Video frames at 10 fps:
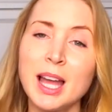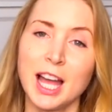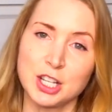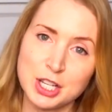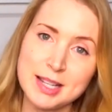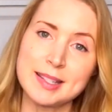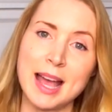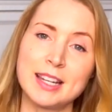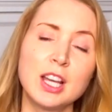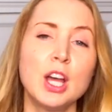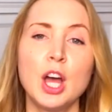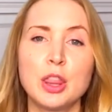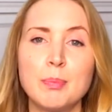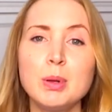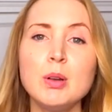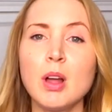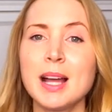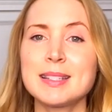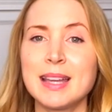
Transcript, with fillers: and she said the blue light